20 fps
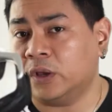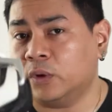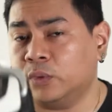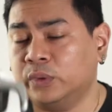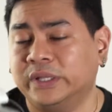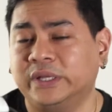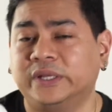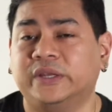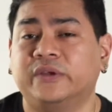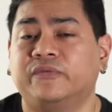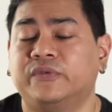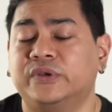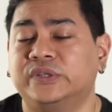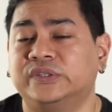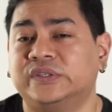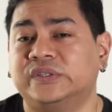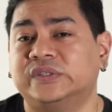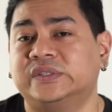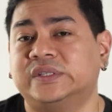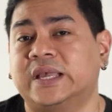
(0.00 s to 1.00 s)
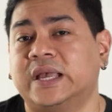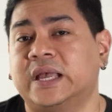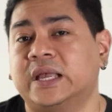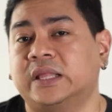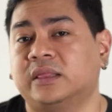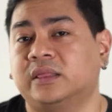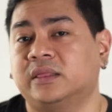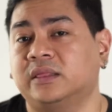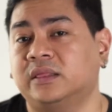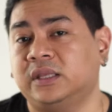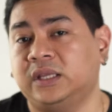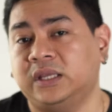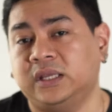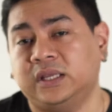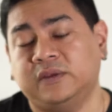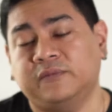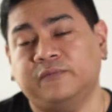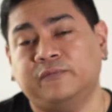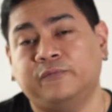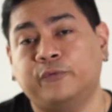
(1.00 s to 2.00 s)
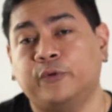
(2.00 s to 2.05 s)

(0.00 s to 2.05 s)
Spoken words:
only difference is that the